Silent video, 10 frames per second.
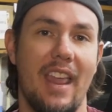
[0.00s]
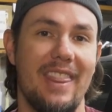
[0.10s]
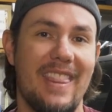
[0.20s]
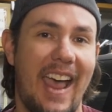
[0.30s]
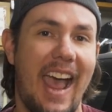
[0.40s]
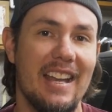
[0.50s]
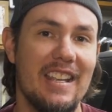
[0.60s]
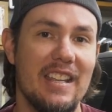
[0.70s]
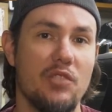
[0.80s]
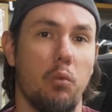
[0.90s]
And that
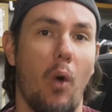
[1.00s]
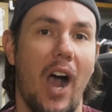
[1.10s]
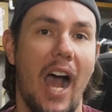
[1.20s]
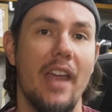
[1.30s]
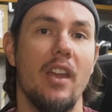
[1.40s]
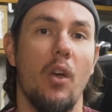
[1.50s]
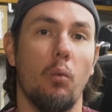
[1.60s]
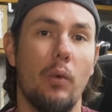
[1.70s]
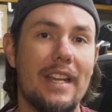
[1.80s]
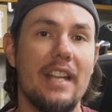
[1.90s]
is why
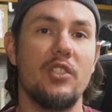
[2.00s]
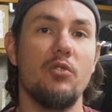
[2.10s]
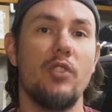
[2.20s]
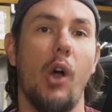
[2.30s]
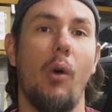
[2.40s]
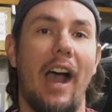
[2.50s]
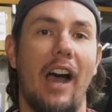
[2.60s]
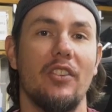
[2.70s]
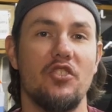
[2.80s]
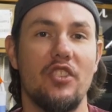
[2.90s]
we need to go
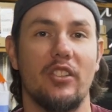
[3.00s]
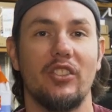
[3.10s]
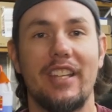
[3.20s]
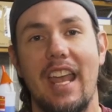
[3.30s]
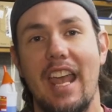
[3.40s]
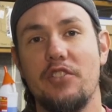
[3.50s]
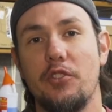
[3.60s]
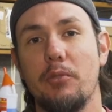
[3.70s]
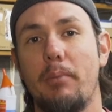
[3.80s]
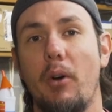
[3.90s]
out generally and
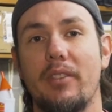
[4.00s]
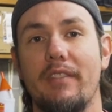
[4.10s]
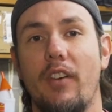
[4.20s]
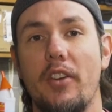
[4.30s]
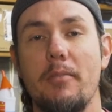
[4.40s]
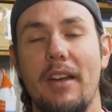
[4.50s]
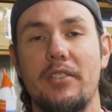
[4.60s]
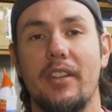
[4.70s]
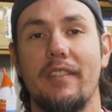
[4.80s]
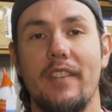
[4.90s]
do both a
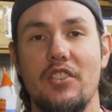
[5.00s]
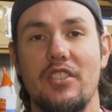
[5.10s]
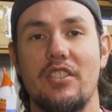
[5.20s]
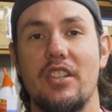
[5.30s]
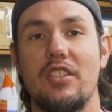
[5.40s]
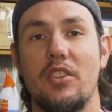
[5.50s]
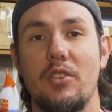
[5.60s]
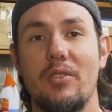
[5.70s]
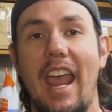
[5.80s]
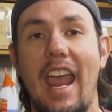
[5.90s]
volumetric efficiency
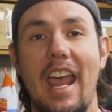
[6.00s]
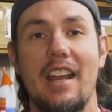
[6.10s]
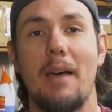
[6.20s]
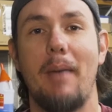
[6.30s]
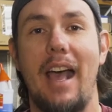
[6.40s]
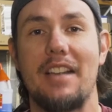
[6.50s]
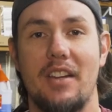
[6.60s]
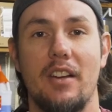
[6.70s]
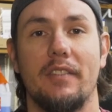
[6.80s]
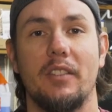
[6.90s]
tune and a mass
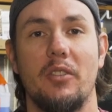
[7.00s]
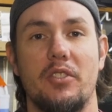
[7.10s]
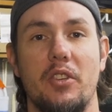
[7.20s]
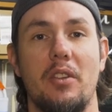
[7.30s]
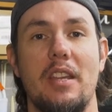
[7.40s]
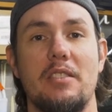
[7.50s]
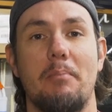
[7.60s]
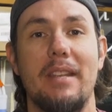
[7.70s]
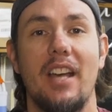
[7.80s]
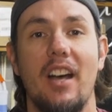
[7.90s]
airflow tune is
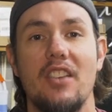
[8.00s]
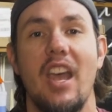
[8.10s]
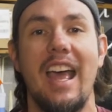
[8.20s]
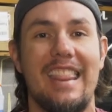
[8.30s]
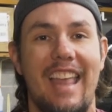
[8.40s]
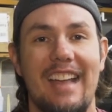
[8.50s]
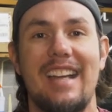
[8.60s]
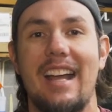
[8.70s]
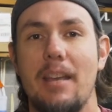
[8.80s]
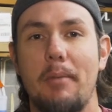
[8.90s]
because that
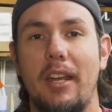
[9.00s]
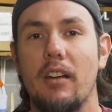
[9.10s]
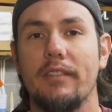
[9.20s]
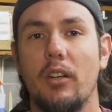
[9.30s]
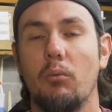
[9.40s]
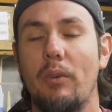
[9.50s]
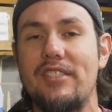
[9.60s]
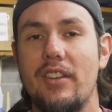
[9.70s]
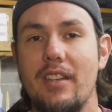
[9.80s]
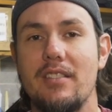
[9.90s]
dynamic airflow,
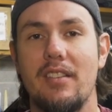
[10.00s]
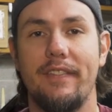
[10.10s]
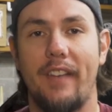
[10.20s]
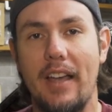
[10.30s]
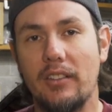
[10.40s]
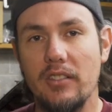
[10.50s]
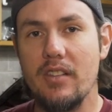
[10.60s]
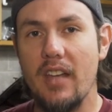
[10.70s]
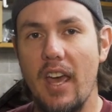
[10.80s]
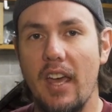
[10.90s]
which is the final
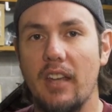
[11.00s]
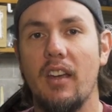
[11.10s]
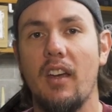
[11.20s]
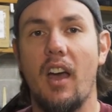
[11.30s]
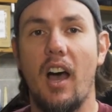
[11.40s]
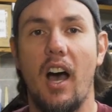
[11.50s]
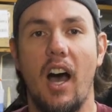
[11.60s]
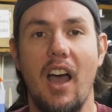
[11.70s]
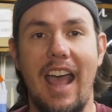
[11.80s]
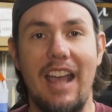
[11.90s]
say,
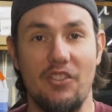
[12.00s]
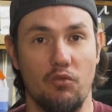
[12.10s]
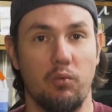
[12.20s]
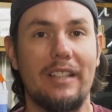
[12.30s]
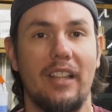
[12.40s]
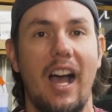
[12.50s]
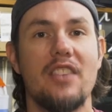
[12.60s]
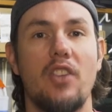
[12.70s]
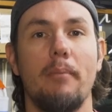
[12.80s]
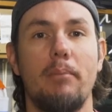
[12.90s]
uh,
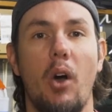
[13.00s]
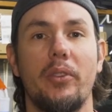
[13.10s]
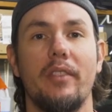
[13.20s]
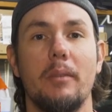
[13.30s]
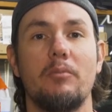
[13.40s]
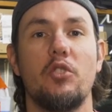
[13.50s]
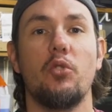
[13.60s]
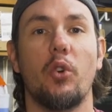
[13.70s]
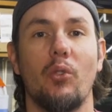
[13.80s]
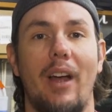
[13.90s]
relies on both of them to
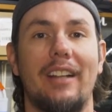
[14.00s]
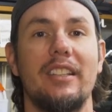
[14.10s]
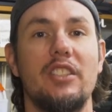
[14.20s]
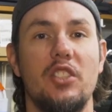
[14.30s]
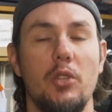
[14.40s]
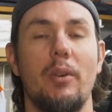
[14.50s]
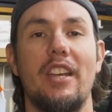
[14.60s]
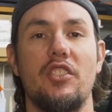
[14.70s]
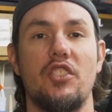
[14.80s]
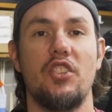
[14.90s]
correctly do
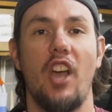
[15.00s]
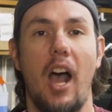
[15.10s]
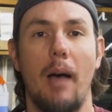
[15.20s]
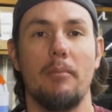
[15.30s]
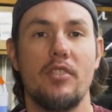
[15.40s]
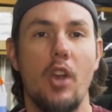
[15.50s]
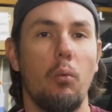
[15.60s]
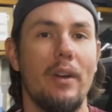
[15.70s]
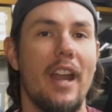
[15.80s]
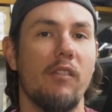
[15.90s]
its job. So
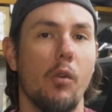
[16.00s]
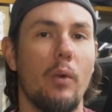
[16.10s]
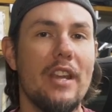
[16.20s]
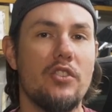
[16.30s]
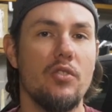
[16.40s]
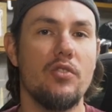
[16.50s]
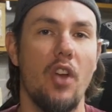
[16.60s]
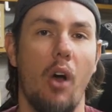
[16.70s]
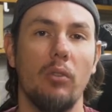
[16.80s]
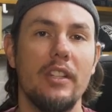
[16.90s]
whenever we choose
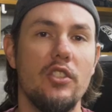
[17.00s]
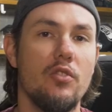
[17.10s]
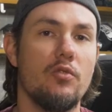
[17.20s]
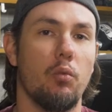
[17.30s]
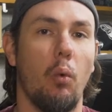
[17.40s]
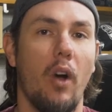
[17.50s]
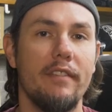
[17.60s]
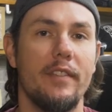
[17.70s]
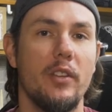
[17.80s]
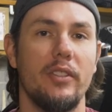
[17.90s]
to only use
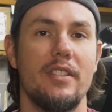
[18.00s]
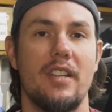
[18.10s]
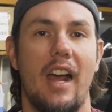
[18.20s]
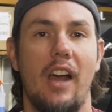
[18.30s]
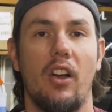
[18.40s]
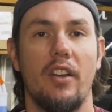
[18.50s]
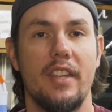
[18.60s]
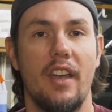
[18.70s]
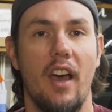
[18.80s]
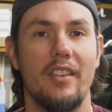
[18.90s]
one fueling style or
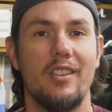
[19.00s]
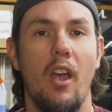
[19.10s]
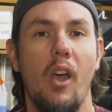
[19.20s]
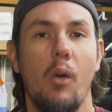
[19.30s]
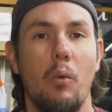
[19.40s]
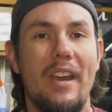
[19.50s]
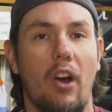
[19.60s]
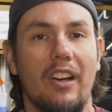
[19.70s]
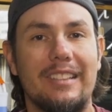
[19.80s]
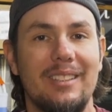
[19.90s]
the other, we
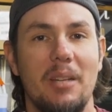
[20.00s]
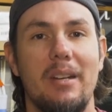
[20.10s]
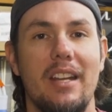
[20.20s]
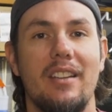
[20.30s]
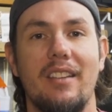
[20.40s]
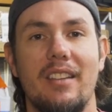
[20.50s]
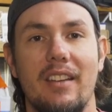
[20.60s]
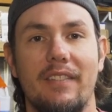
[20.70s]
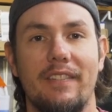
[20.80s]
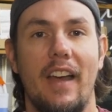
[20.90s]
are limiting the
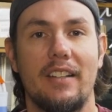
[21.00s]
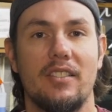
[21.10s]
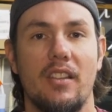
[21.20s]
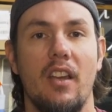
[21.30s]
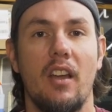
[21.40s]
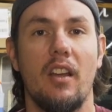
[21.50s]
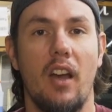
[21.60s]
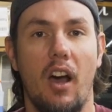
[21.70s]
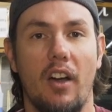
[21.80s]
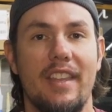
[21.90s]
effects
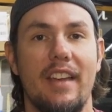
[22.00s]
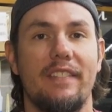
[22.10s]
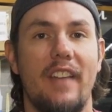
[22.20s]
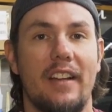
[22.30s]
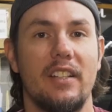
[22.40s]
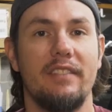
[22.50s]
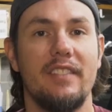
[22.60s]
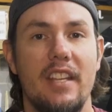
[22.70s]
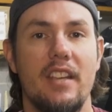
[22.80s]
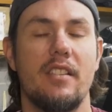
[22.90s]
are the
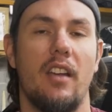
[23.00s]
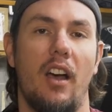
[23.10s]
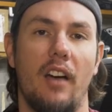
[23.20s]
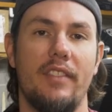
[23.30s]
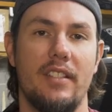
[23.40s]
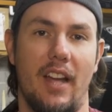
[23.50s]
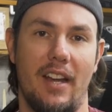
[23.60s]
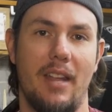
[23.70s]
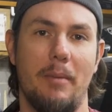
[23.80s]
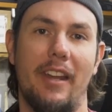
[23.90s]
effectiveness of the
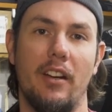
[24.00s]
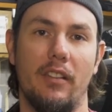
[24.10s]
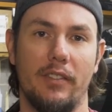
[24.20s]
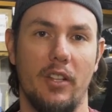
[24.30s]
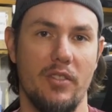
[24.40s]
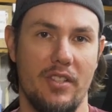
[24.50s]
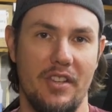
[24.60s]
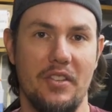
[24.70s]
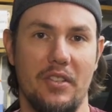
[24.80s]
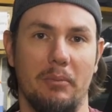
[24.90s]
dynamic airflow
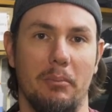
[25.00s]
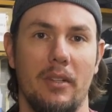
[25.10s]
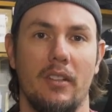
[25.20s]
system.